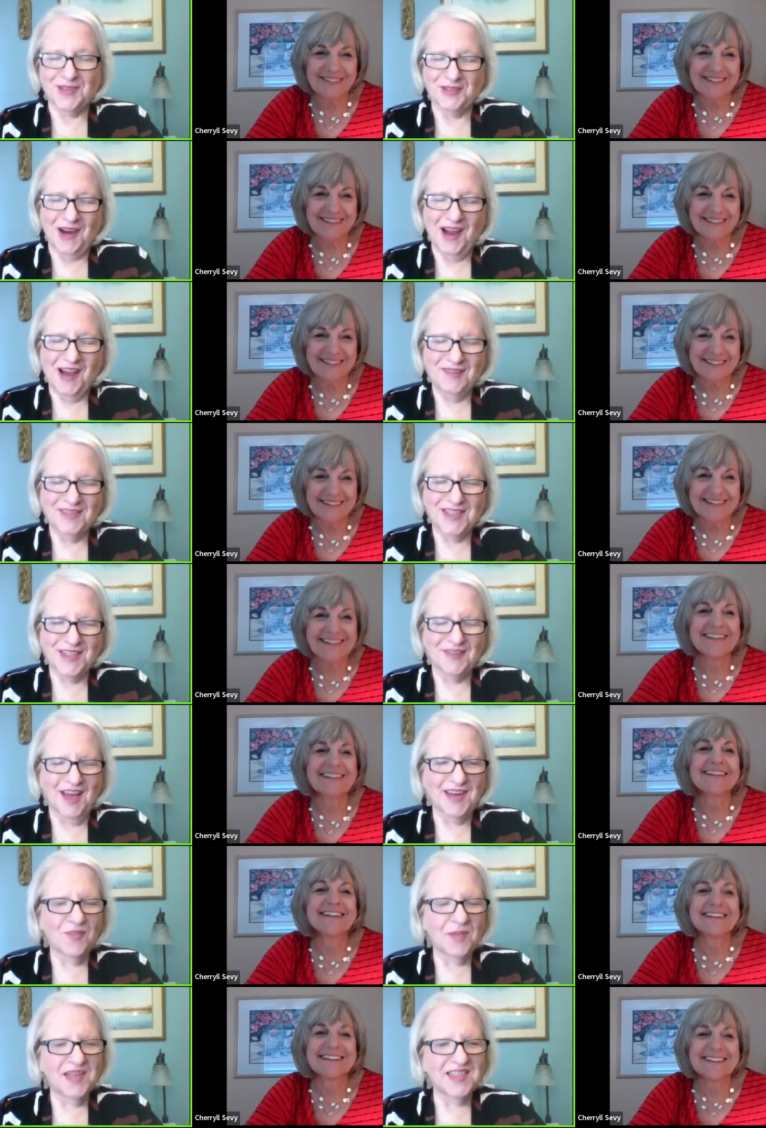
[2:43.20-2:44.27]
Speaker 1: drive. So not
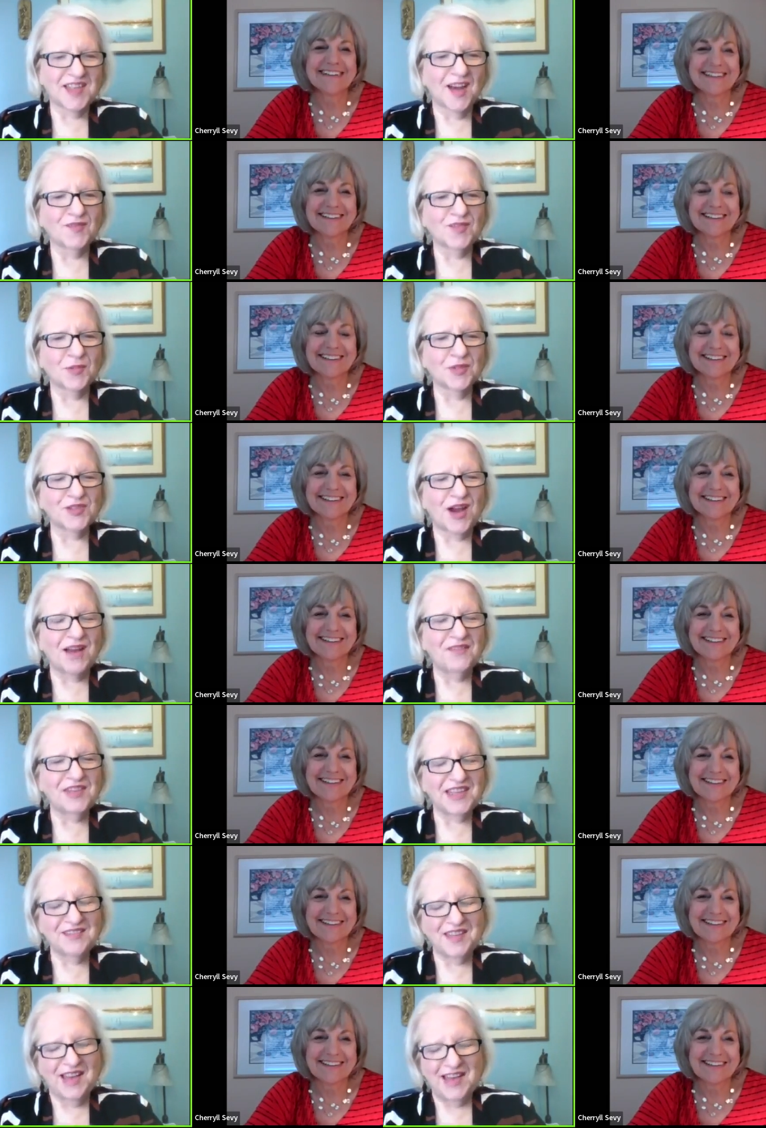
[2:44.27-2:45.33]
everybody's comfortable
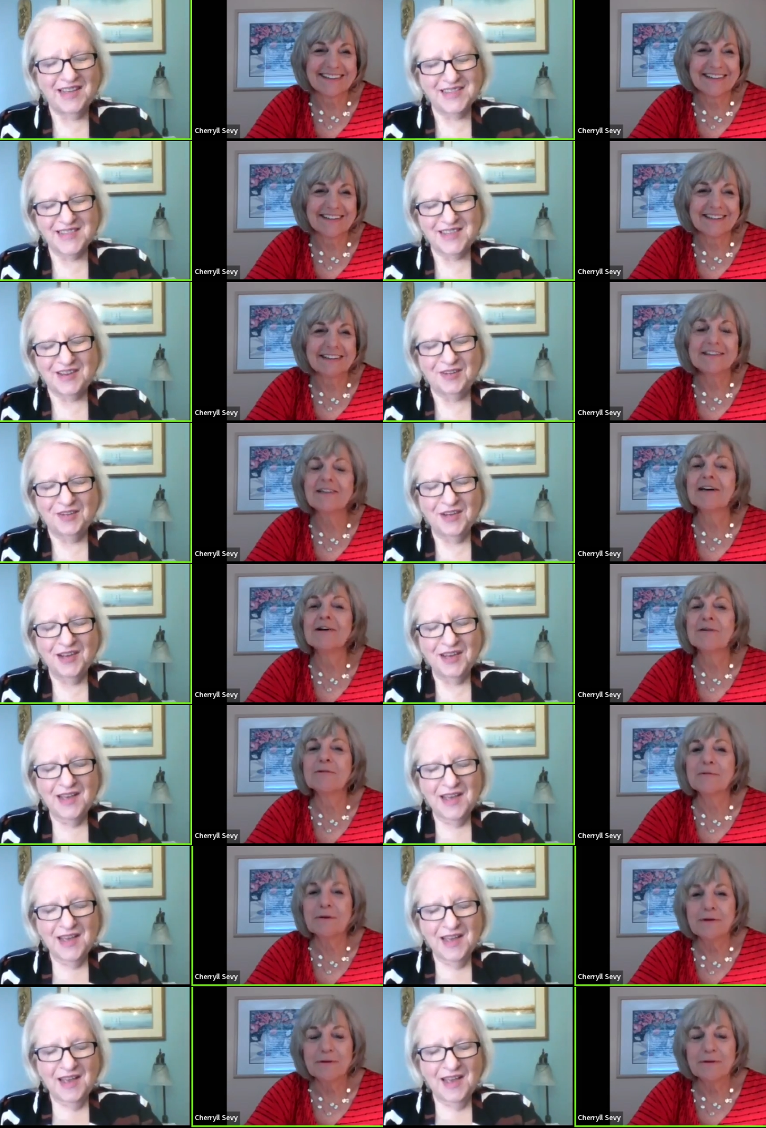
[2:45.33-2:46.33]
driving in that. So no.